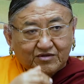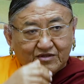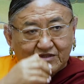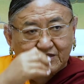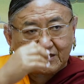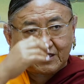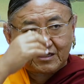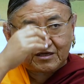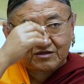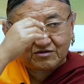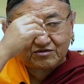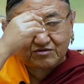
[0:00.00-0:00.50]

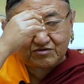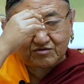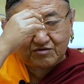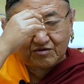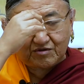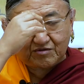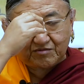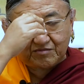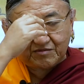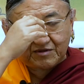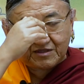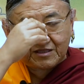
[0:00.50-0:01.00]
There are
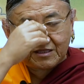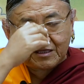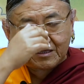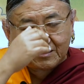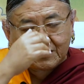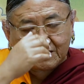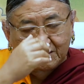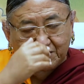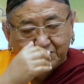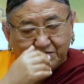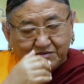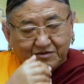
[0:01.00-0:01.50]
so many
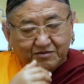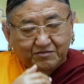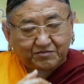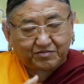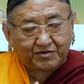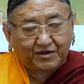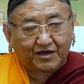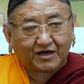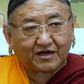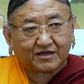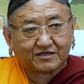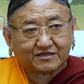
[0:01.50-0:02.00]
different
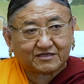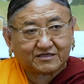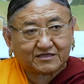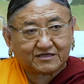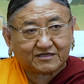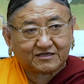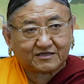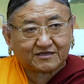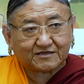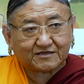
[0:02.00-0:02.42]
parts.